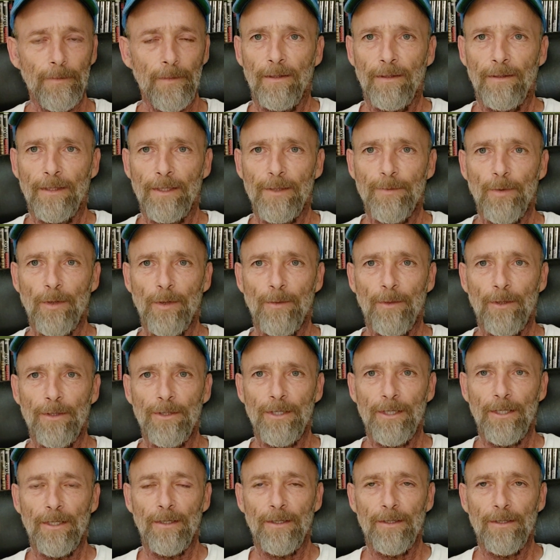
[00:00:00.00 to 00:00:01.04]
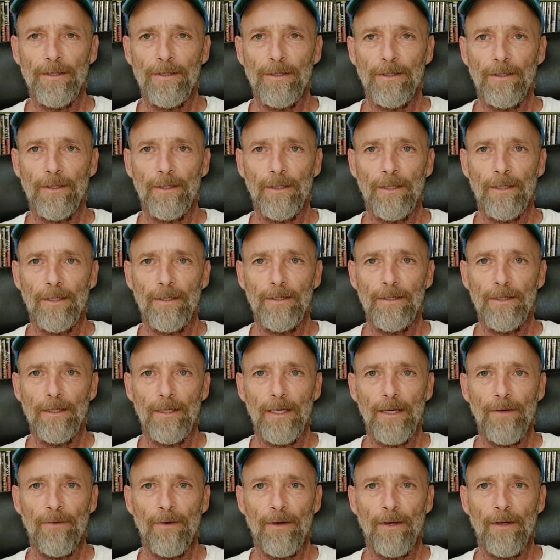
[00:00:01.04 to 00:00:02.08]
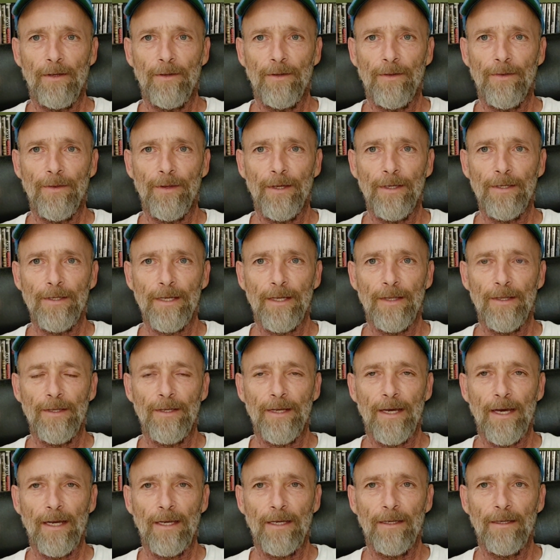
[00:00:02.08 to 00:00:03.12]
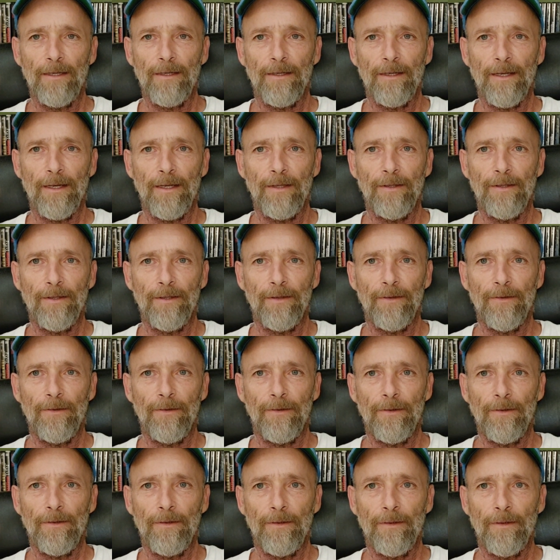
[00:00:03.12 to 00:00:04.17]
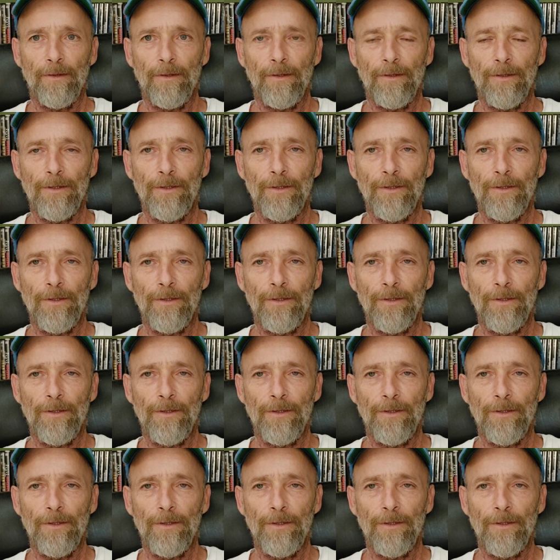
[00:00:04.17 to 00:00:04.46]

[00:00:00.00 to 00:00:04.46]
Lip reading: that's pretty much it. Still have all the things on the docket and on the